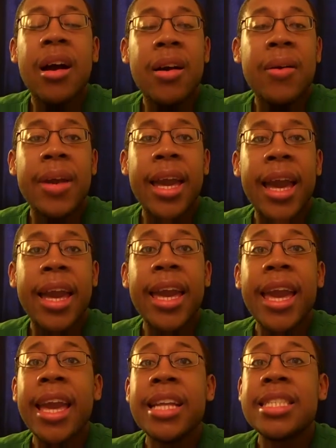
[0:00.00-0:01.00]
Okay,
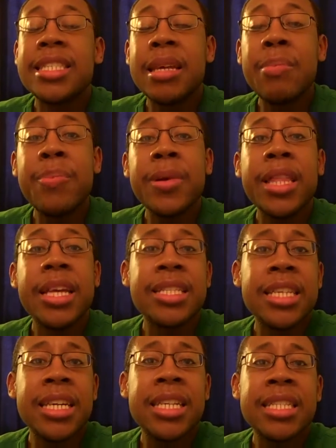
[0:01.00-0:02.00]
it's simple,
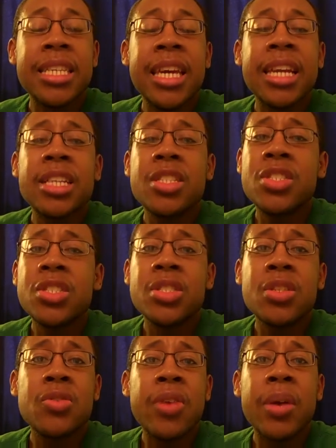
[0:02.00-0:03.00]
it's easy, and it's
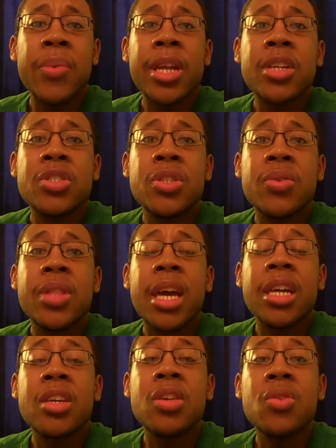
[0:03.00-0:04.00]
just a great way to show
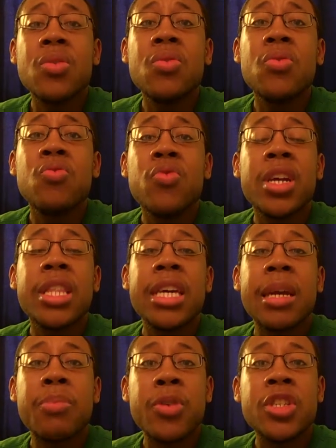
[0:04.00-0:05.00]
that you
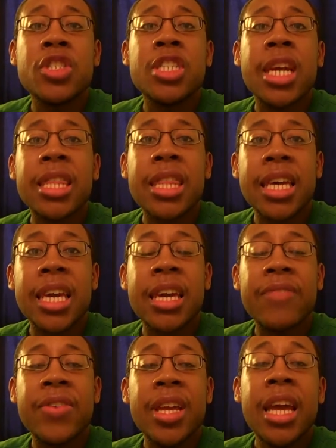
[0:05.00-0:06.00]
really appreciate the
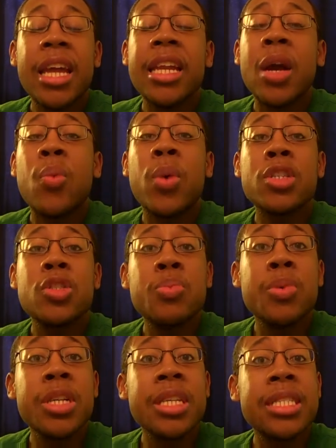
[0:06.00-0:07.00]
gift. Now, what you
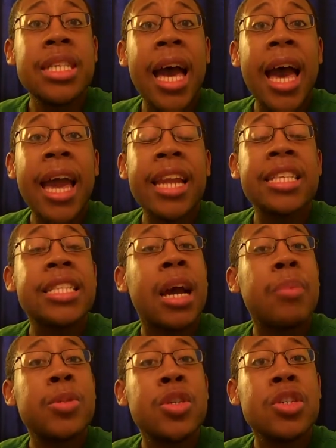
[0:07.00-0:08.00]
put inside is
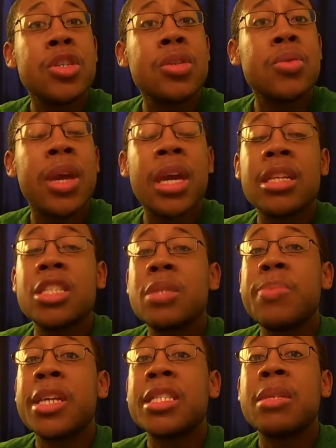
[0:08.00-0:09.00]
up to you. It could
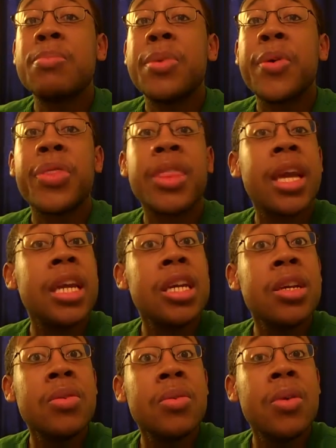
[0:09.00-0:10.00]
just be a simple
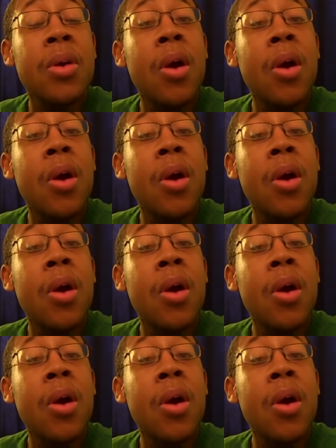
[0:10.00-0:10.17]
thank you,